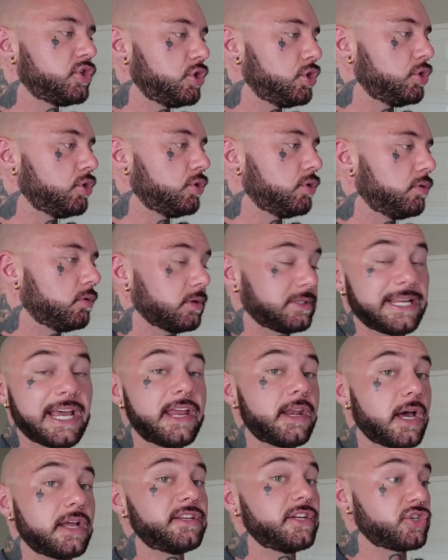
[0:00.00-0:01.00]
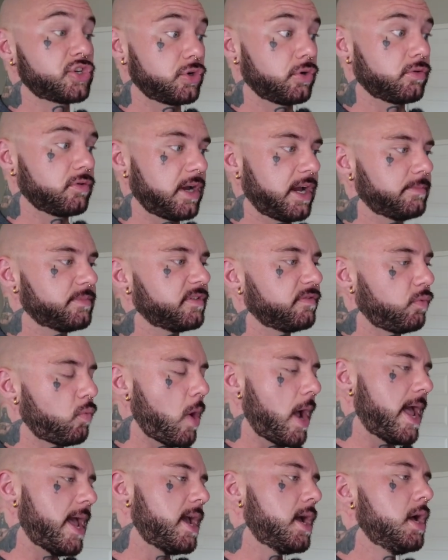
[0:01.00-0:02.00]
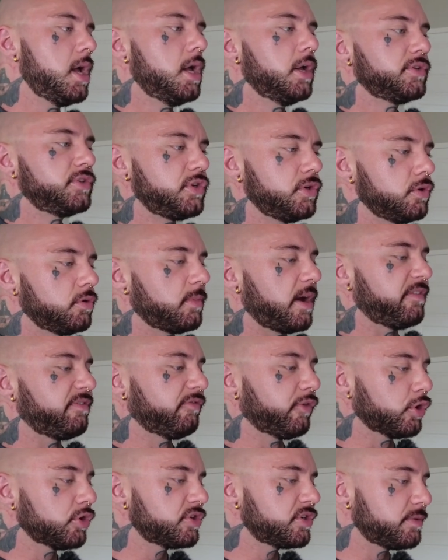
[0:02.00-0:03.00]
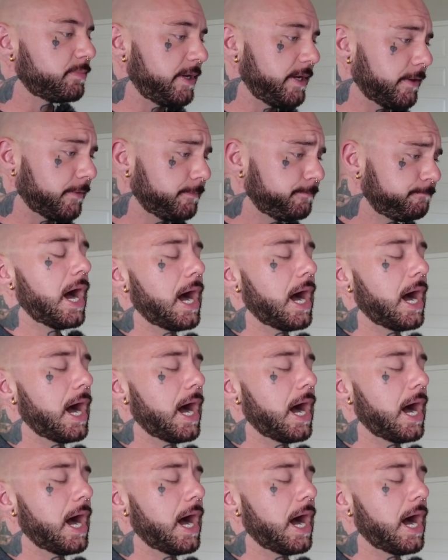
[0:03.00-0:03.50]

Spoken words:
or 10 additional grams of whey to my first meal,